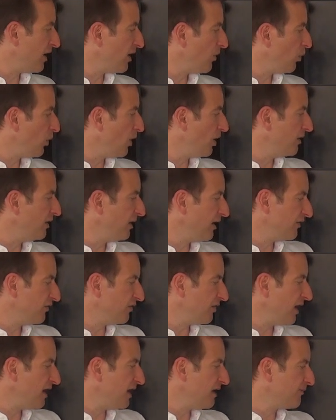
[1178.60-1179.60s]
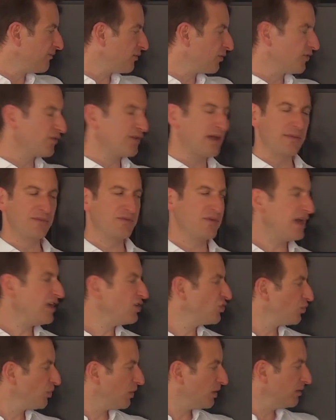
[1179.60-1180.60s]
R1 as K inverse times
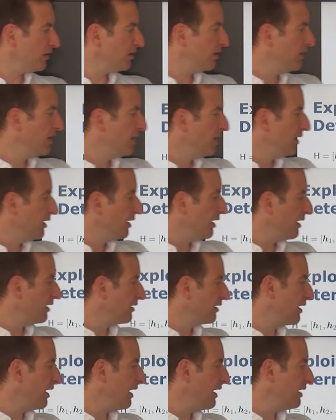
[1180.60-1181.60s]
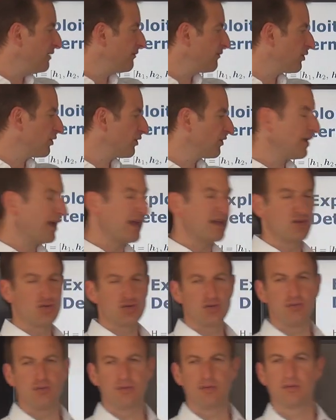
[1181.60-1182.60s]
H1 and K inverse
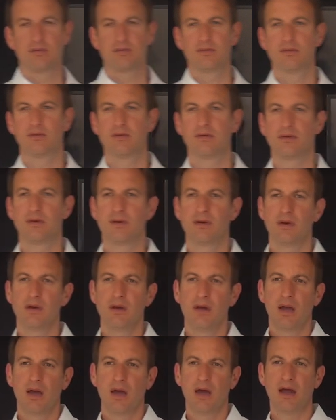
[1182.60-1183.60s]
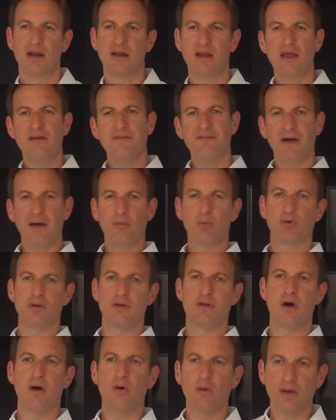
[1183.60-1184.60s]
H2. And if I would
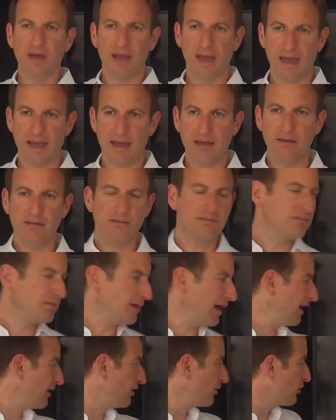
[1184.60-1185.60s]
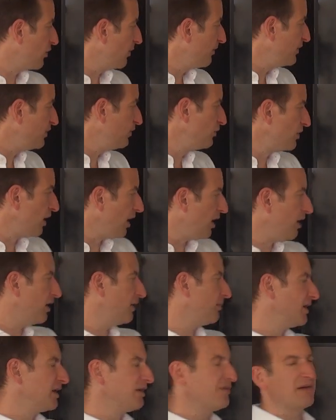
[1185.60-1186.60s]
know K, I could compute
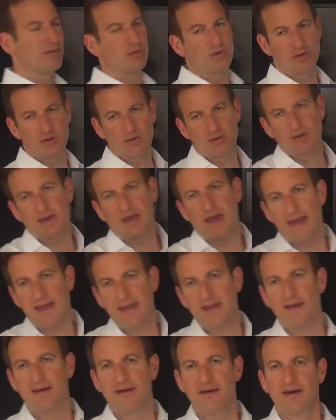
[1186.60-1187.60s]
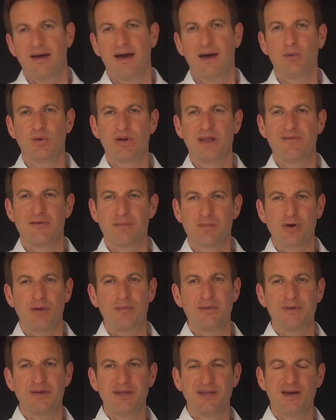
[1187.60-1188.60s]
R, but if I would know K, I wouldn't have a
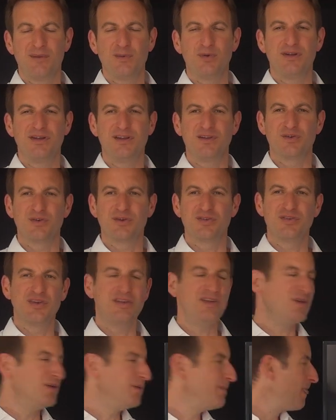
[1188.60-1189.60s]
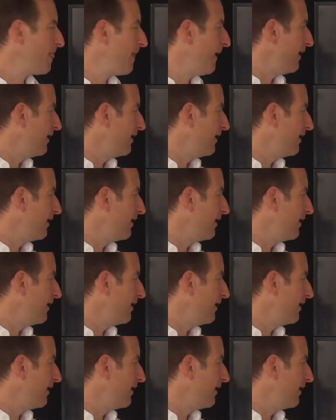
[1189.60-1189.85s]
problem in here. I wouldn't need to continue.